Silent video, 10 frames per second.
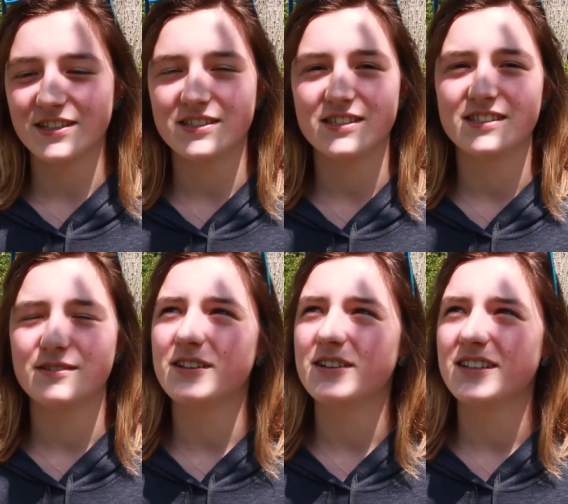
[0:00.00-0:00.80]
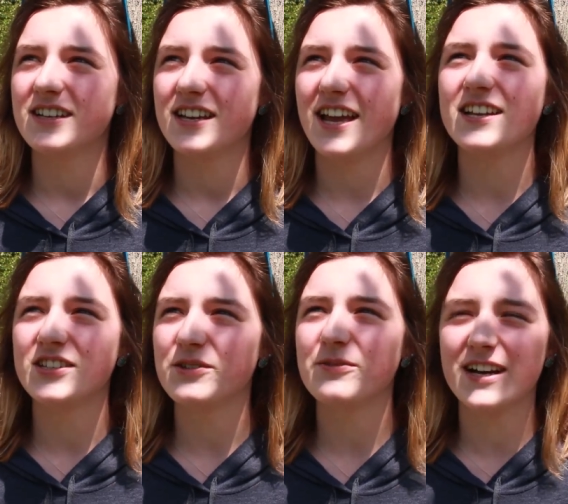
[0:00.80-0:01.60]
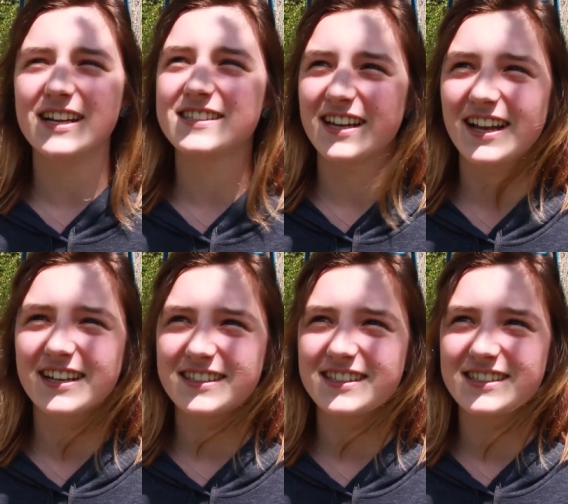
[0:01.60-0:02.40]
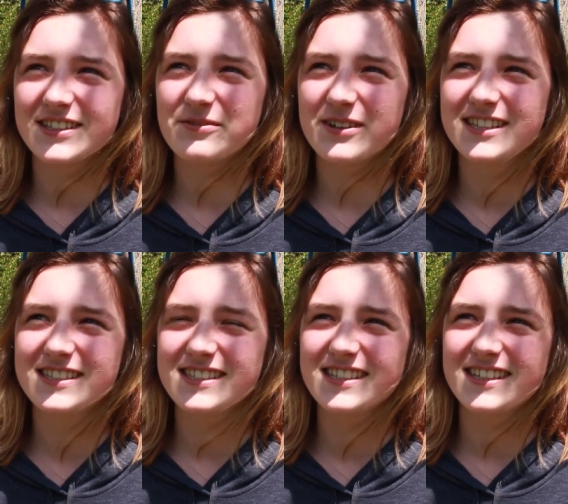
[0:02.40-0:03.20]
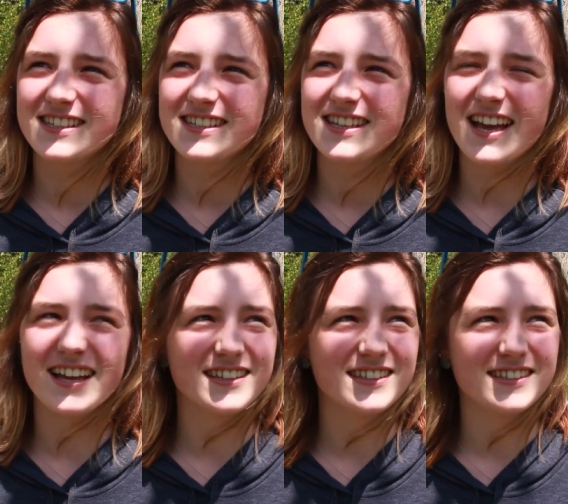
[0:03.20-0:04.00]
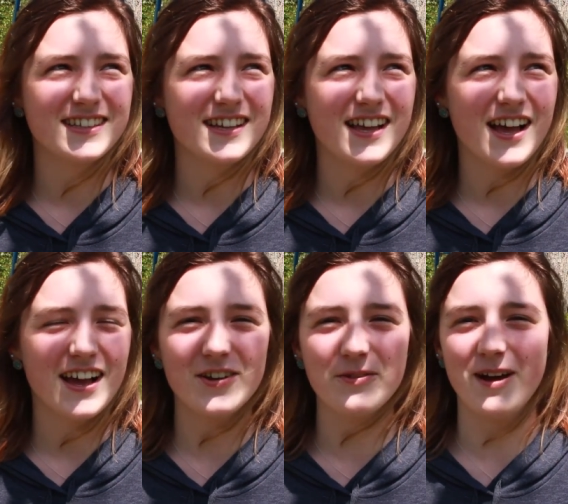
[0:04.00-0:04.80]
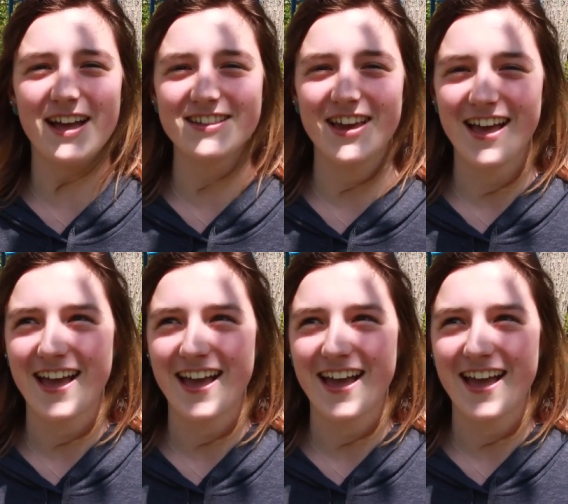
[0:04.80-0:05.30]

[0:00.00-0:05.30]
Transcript: Like this whole show? Into the Woods. I liked Into the Woods. Yeah. yeah. I got the witch.